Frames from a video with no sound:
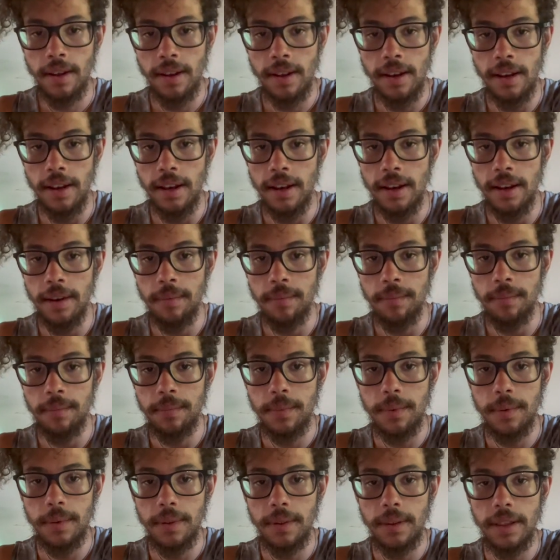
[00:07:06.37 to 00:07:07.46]
Um,
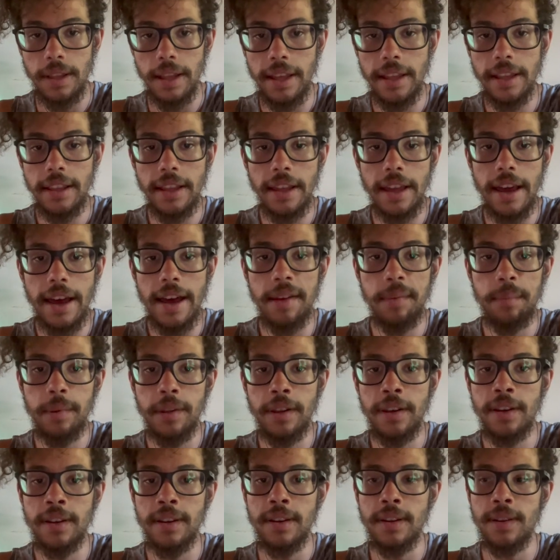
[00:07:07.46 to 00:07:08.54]
lately I've
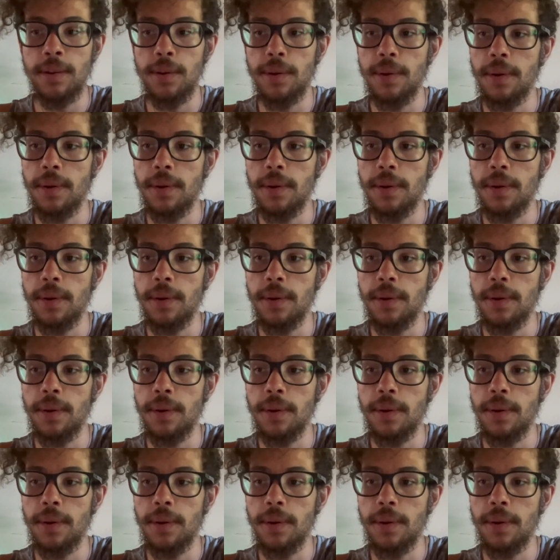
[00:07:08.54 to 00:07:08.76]
been,